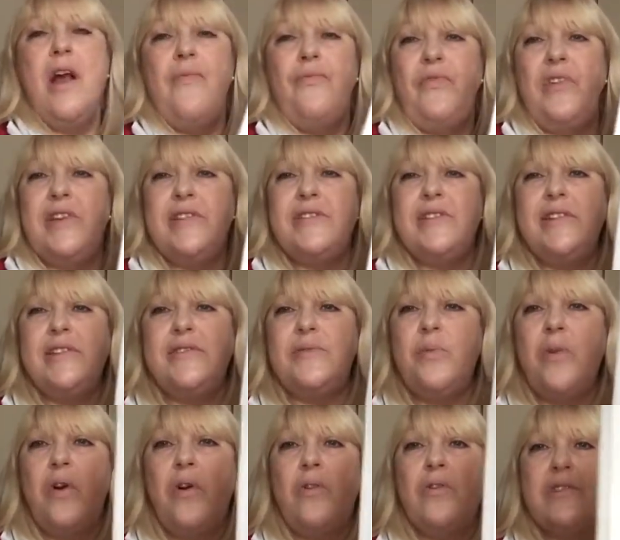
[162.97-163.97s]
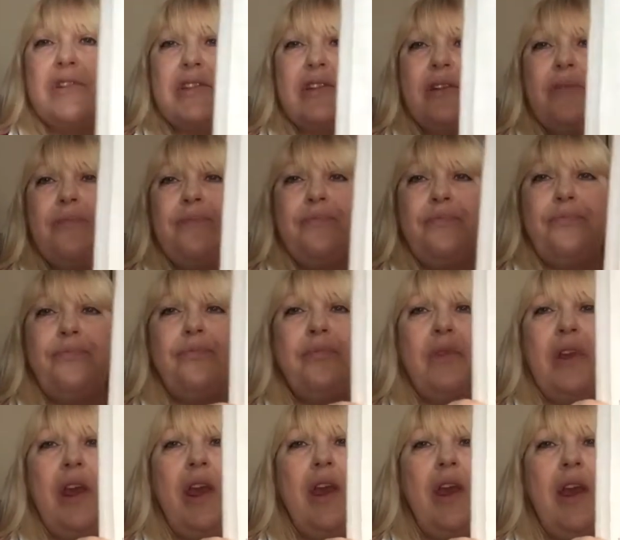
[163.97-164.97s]
This is what
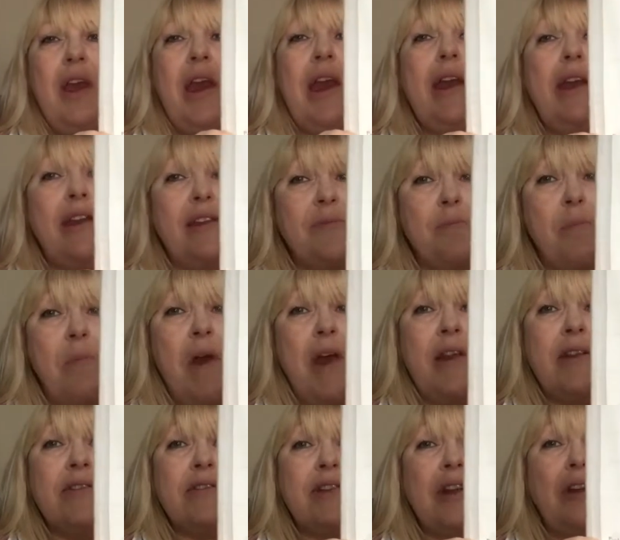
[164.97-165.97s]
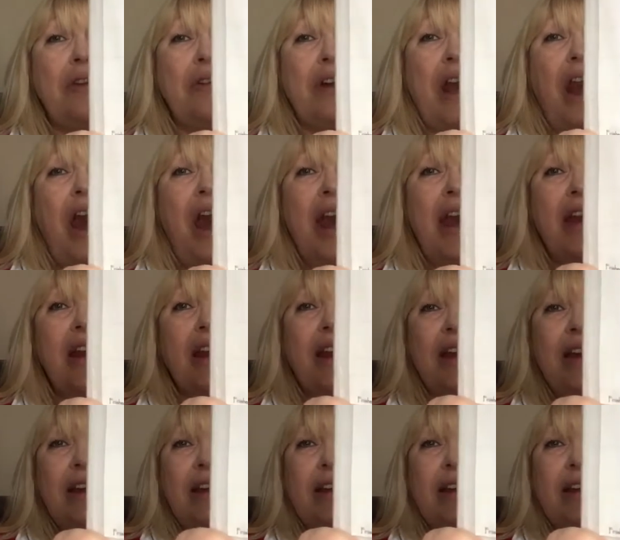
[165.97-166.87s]
it is meant to look like.